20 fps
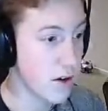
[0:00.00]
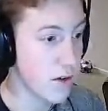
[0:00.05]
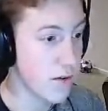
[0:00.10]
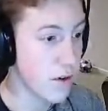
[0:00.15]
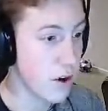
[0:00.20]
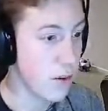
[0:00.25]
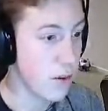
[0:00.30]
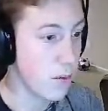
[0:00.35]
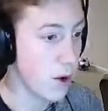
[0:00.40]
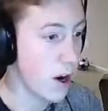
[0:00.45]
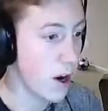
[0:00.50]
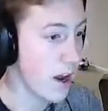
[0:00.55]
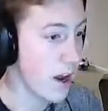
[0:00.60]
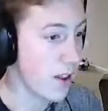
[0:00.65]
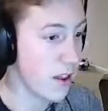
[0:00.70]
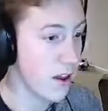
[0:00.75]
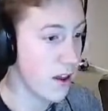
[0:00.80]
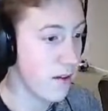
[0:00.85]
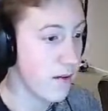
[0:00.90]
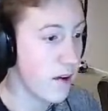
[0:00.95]
from where I
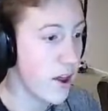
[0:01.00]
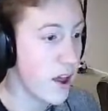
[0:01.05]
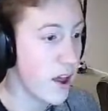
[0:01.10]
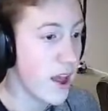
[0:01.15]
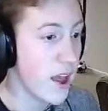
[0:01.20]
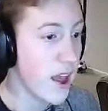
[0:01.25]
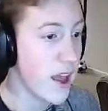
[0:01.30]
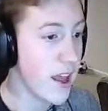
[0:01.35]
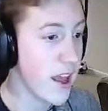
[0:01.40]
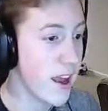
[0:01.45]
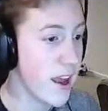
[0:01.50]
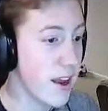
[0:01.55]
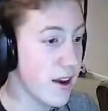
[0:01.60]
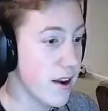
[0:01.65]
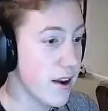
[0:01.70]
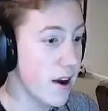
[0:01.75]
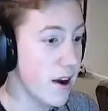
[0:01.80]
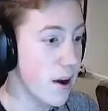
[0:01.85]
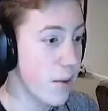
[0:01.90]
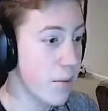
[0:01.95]
live. And
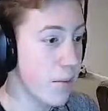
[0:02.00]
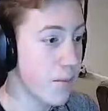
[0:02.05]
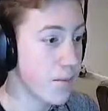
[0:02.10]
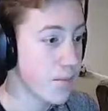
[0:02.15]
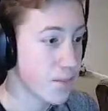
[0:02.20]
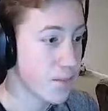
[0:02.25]
um,